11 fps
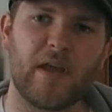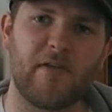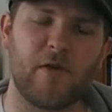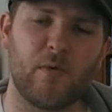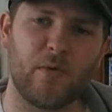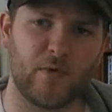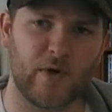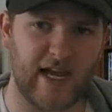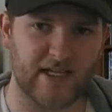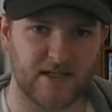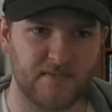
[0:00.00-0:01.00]
if you would
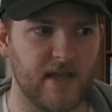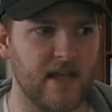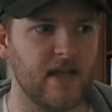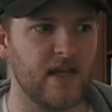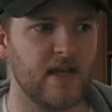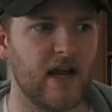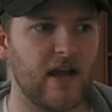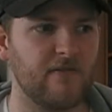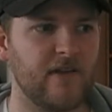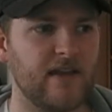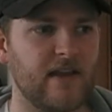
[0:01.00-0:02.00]
ask me, I
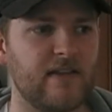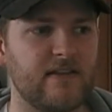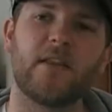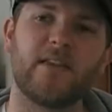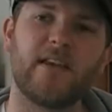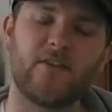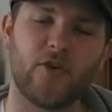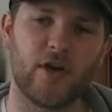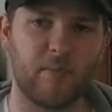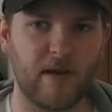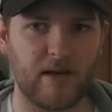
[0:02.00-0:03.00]
think that this
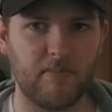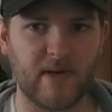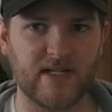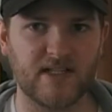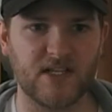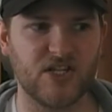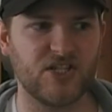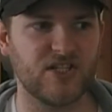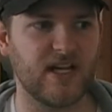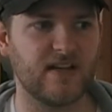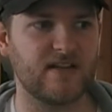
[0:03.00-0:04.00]
could have been a
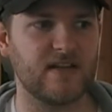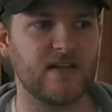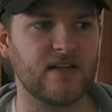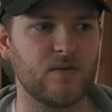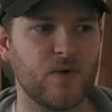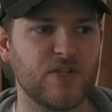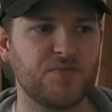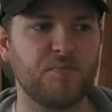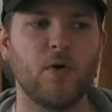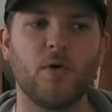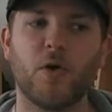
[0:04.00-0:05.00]
message which
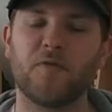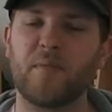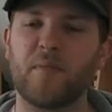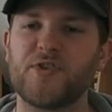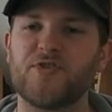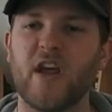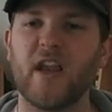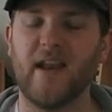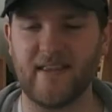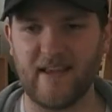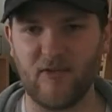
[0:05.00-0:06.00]
spoke of the
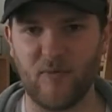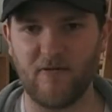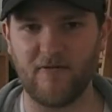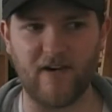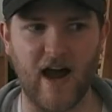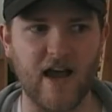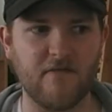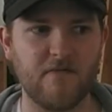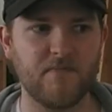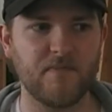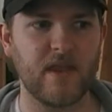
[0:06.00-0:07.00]
betrayal at Istvaan
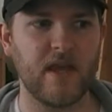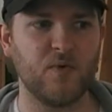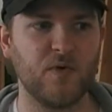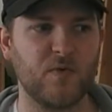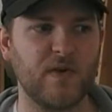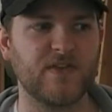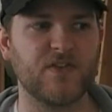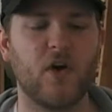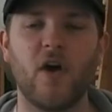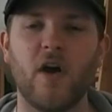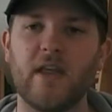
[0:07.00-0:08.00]
V, which we
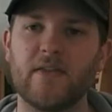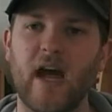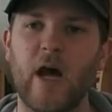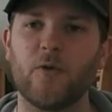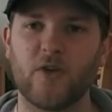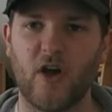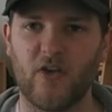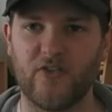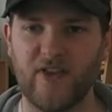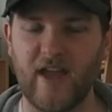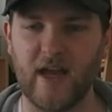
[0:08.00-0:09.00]
saw in The
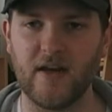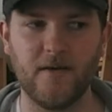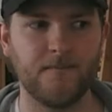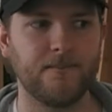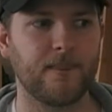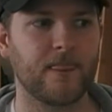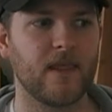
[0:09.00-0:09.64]
Outcast Dead,